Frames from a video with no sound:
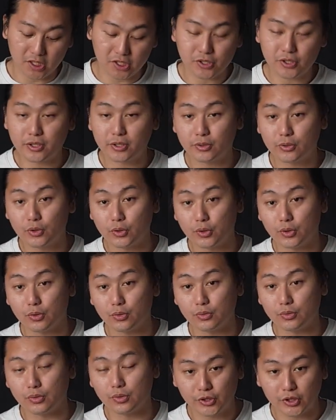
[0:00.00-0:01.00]
easier
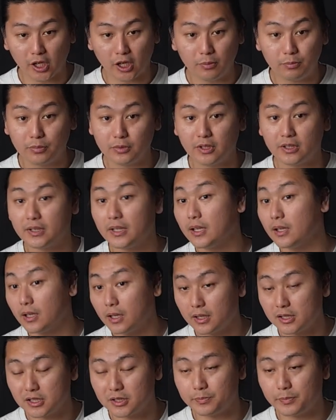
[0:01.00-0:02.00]
to sharpen it than
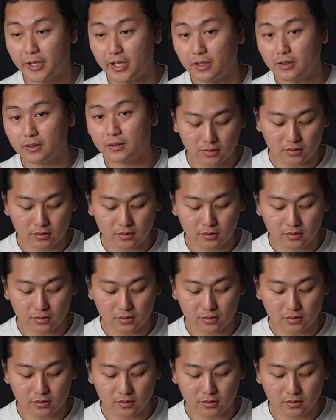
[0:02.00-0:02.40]
I expect,